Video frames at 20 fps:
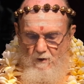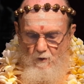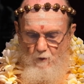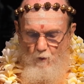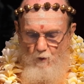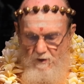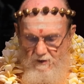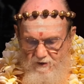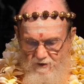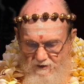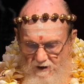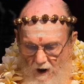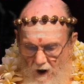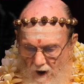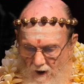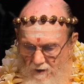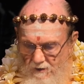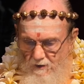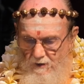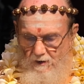What a
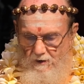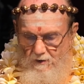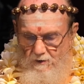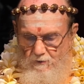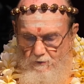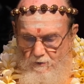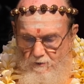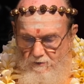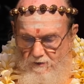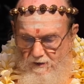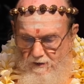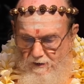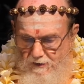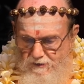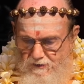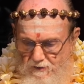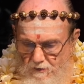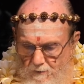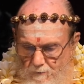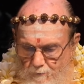shock to the
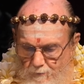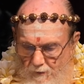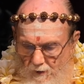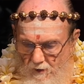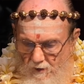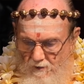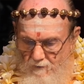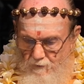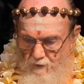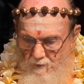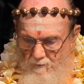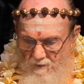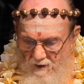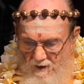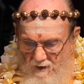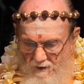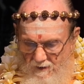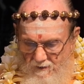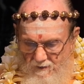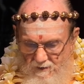disturbed part of your
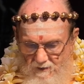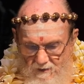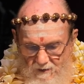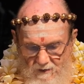mind.